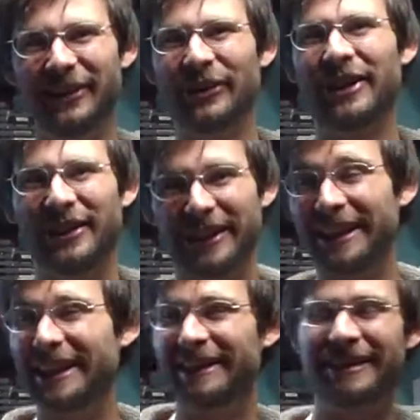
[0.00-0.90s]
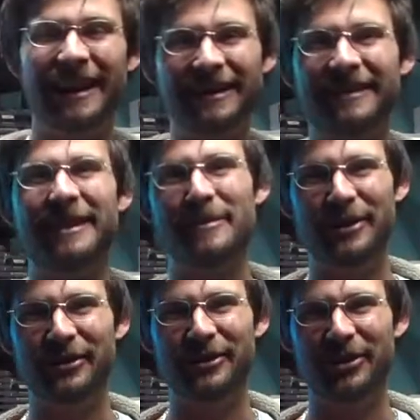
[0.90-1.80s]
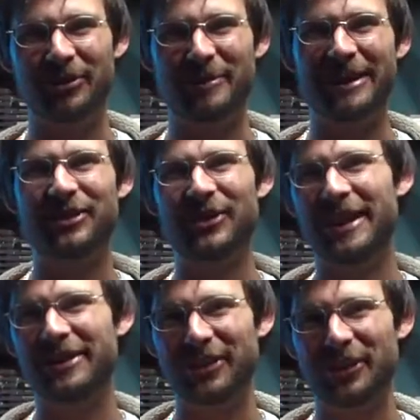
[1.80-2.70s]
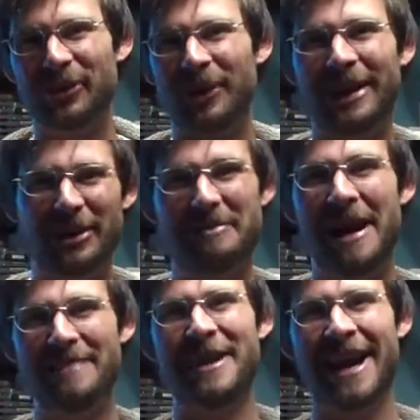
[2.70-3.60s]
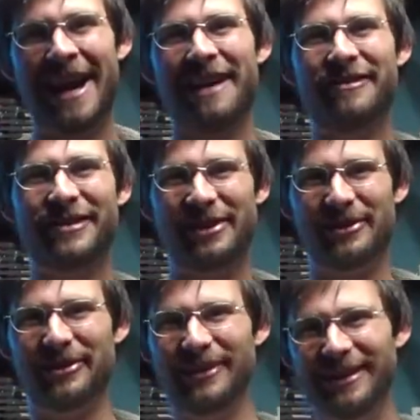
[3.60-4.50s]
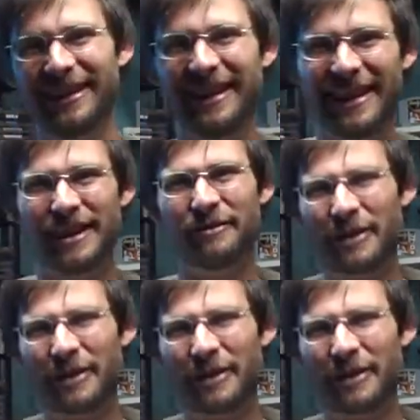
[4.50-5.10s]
luckily he's got the same interests as me, so that's great on my behalf. So if